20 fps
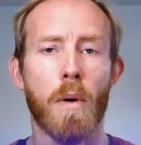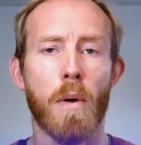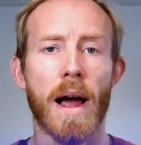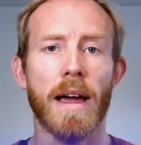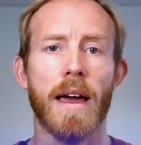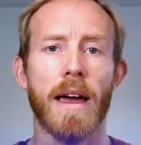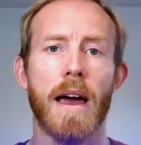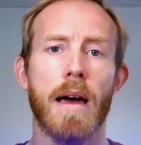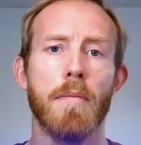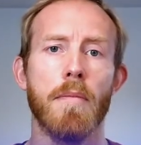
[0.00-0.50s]

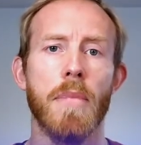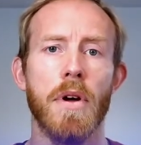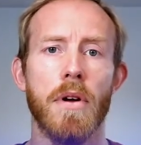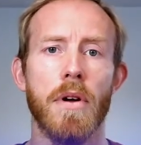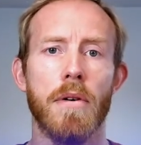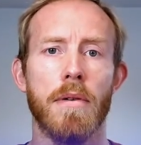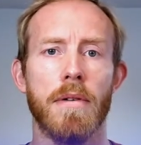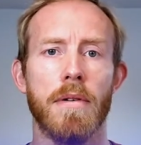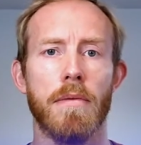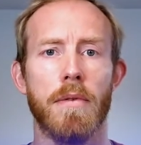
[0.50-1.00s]
Wakam,
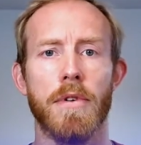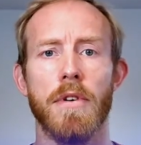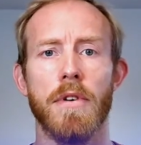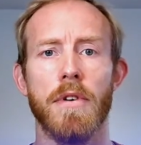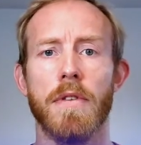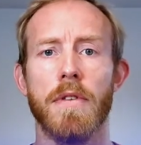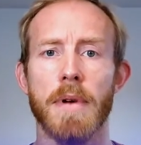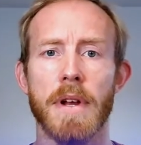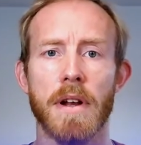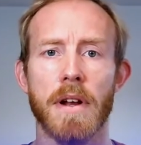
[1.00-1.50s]
who
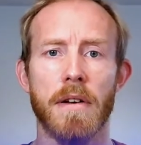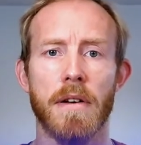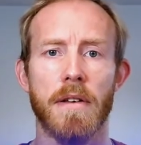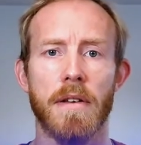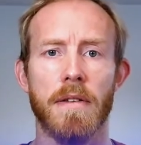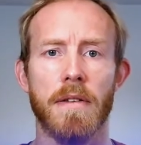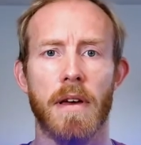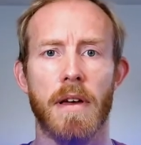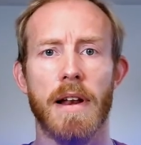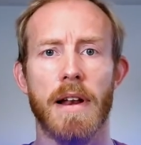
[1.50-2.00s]
used to be known
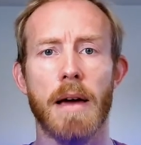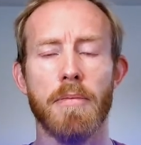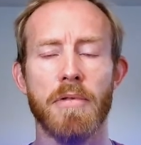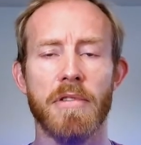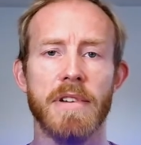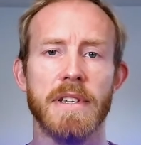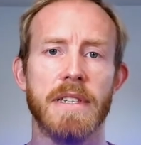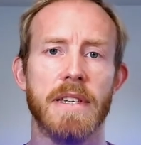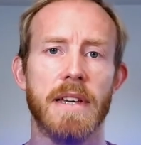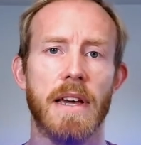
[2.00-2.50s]
as La
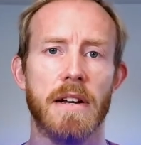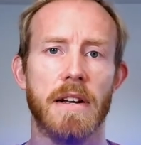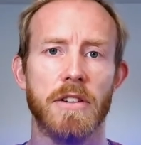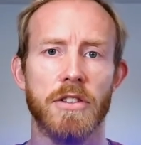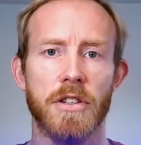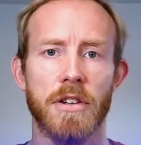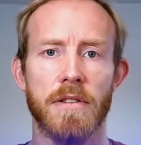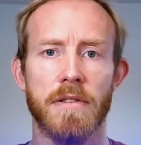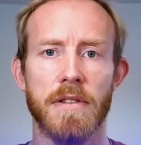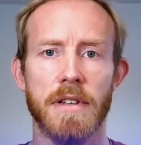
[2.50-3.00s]
Parisienne
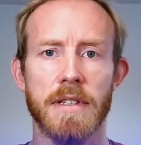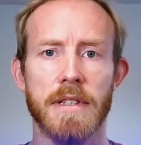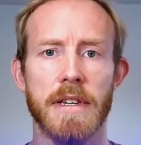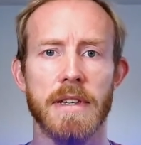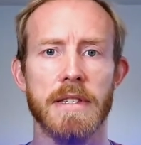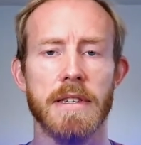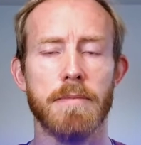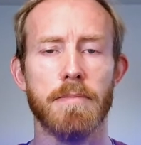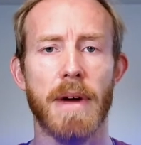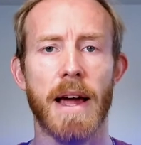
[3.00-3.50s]

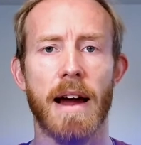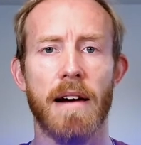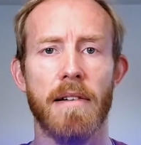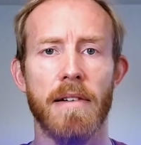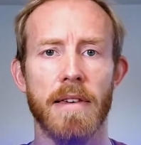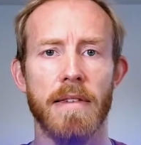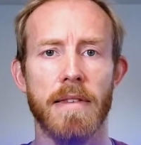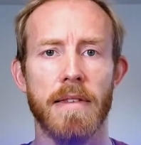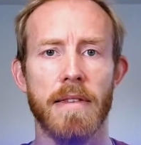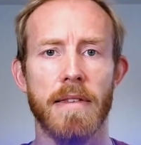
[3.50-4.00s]
Assurances in
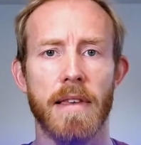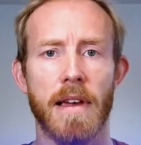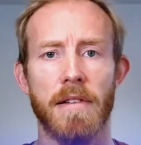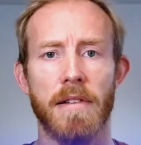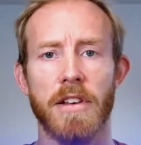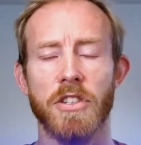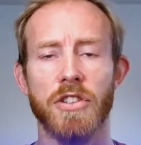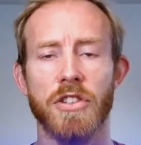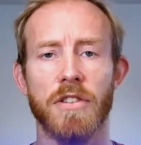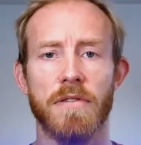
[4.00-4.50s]
Paris, they're an
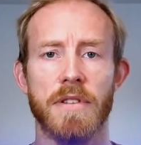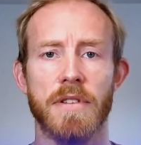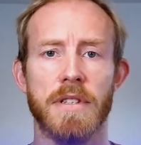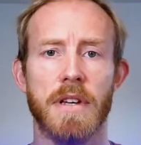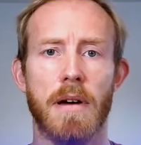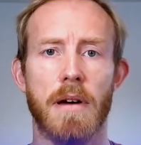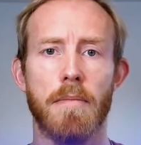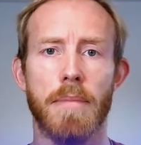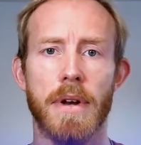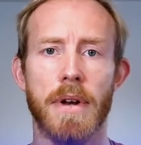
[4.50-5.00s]
insurance
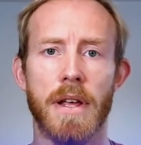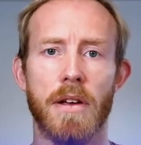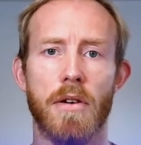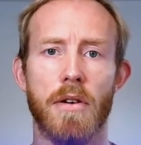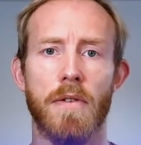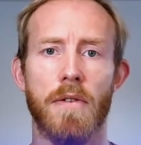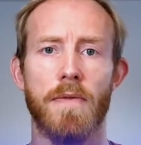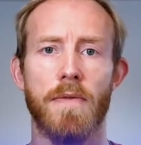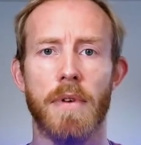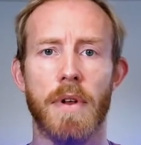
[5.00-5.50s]
company who
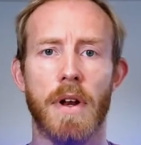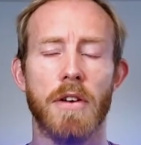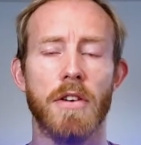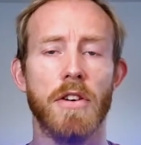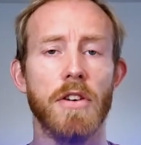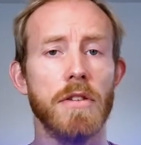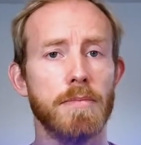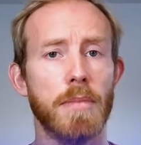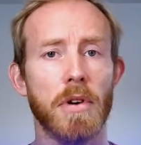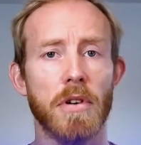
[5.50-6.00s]
have
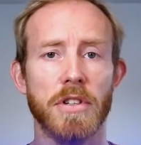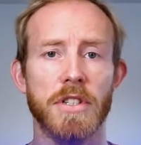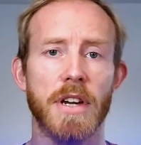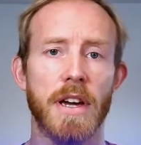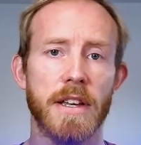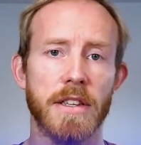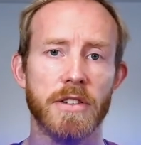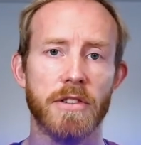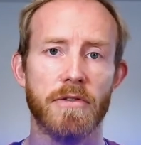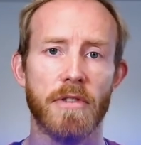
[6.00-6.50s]
used
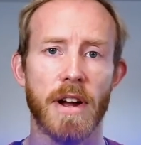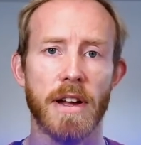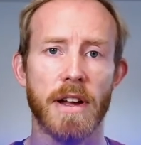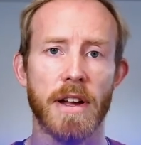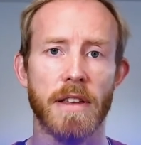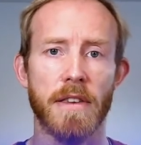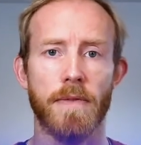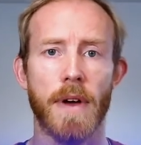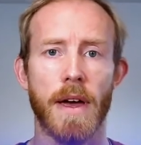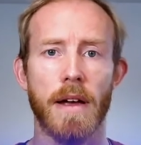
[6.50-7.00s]
blockchain to
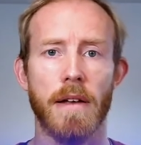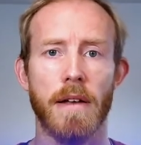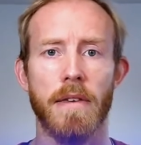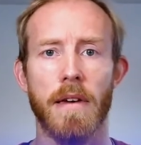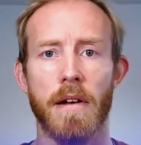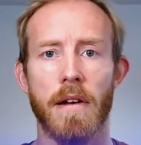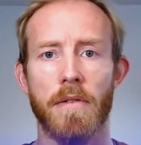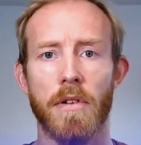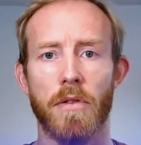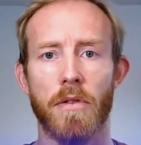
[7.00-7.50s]
great effect
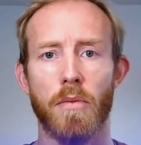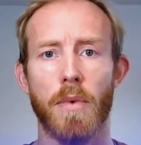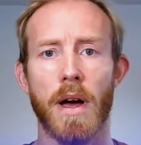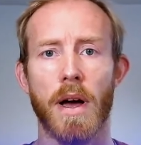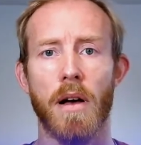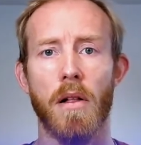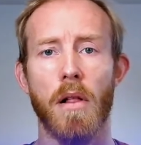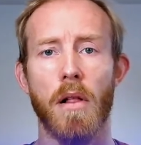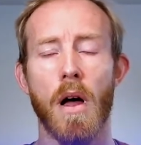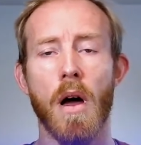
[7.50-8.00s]
here as
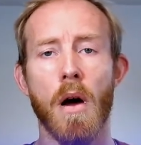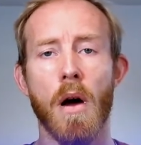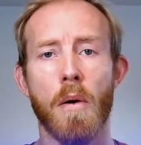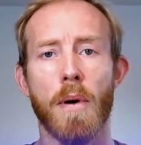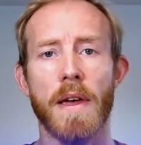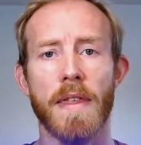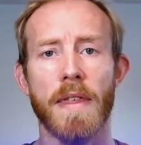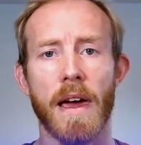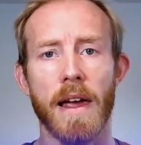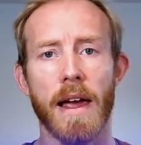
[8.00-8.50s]
well,
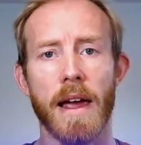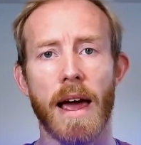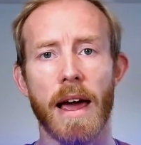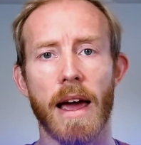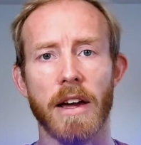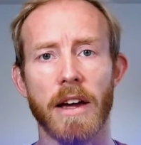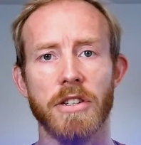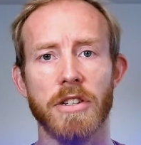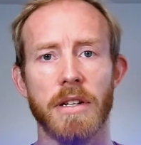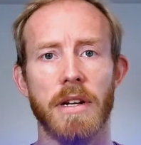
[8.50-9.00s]
where they
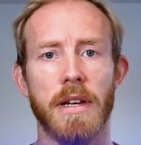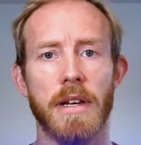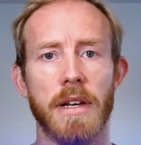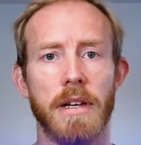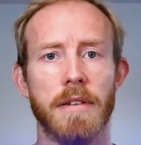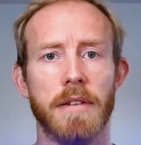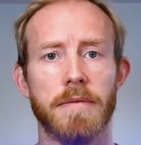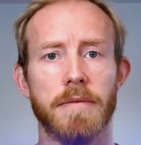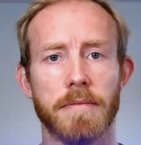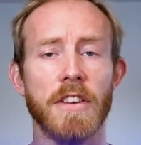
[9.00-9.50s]

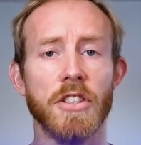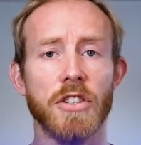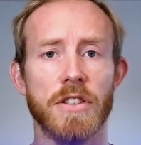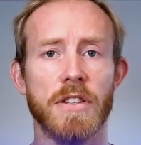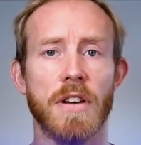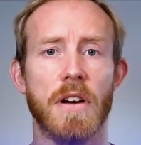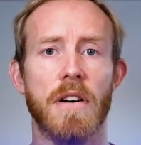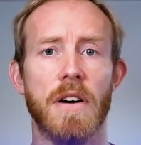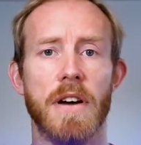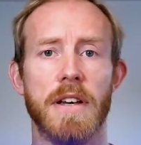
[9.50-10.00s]
actually
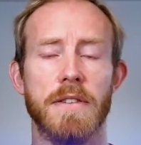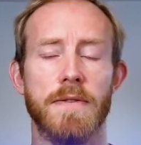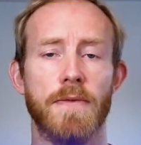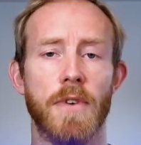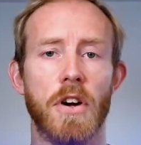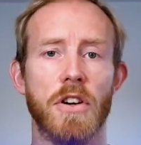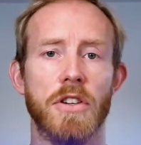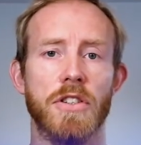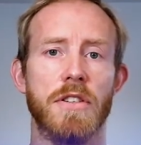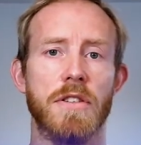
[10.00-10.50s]
digitize
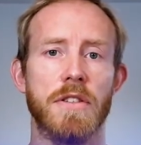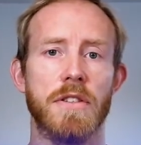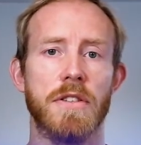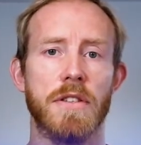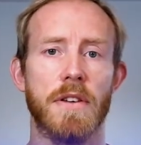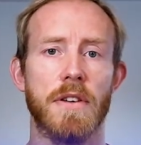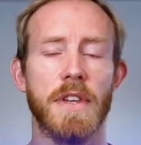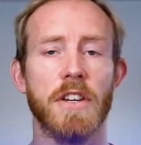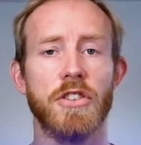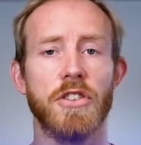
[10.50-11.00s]
versions
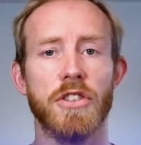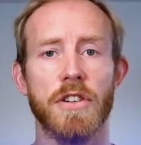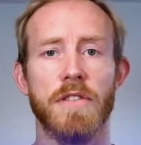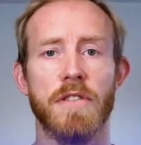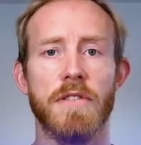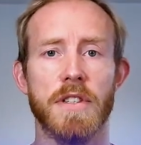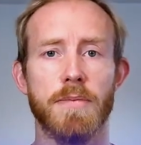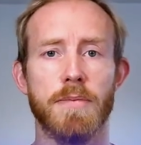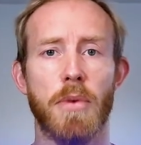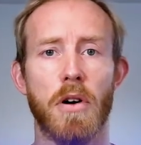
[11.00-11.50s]
of the
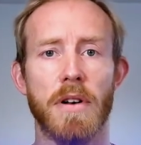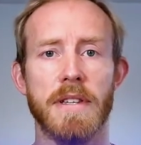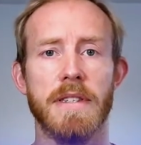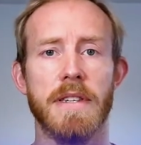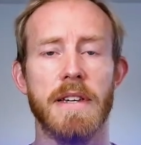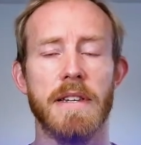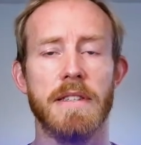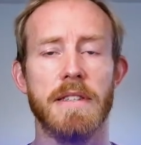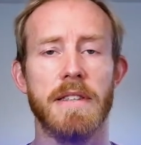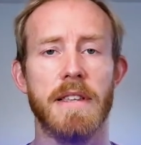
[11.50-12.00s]
insurance
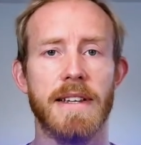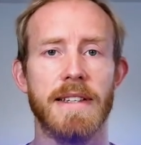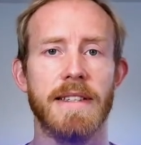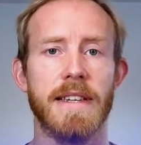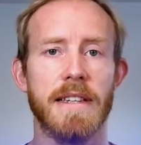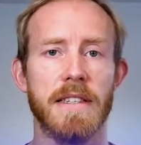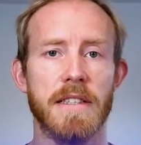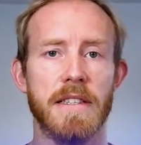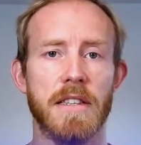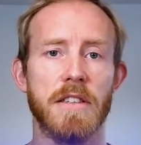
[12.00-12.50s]
policies that
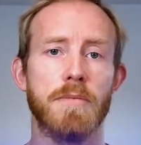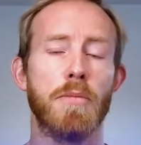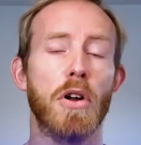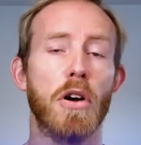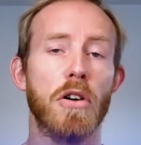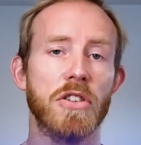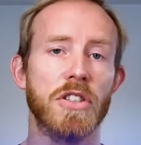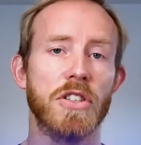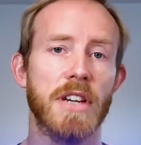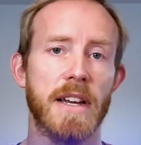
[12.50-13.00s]
exist as
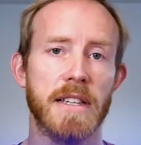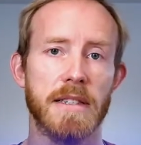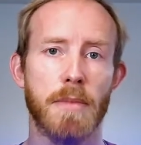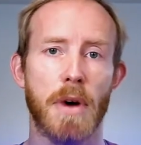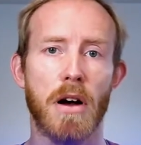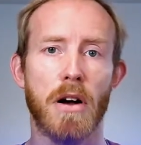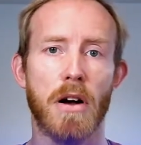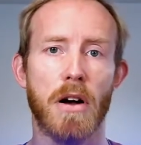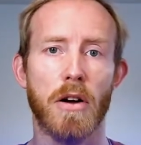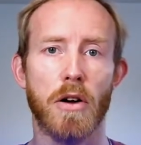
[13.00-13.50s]
blockchain
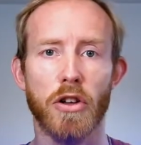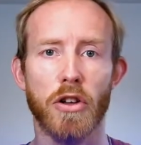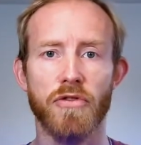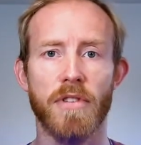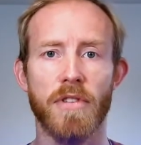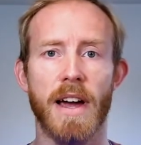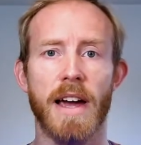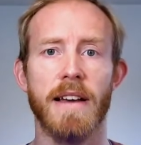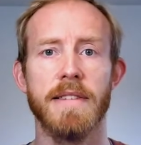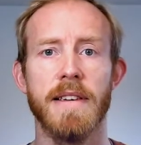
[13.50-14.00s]
smart
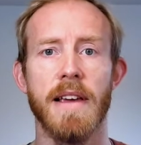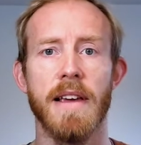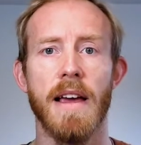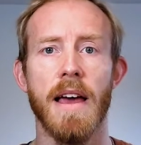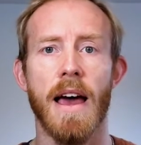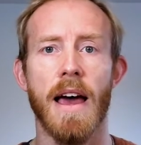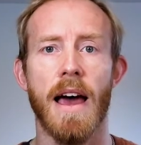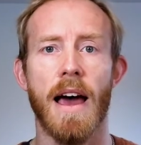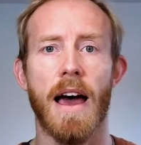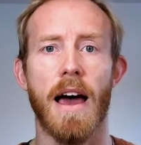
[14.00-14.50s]
contracts,
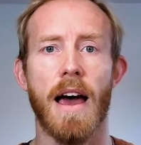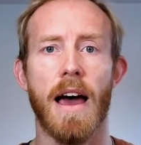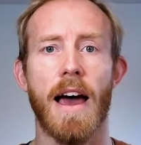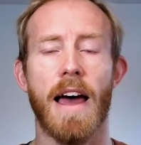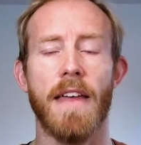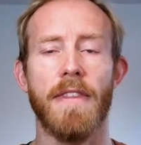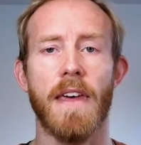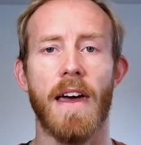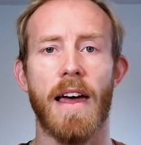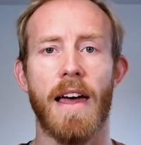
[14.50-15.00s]

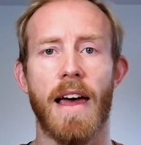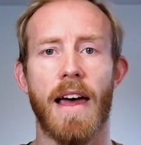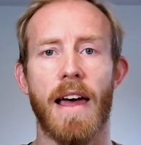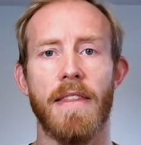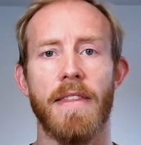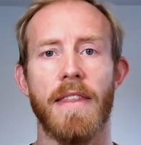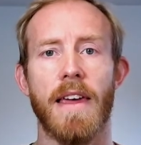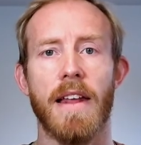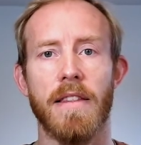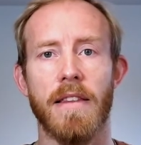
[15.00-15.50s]

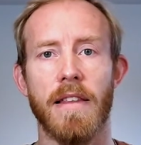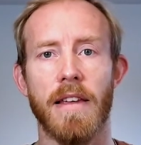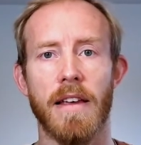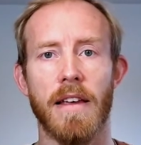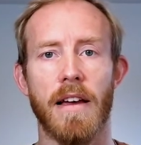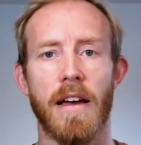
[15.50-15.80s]
and then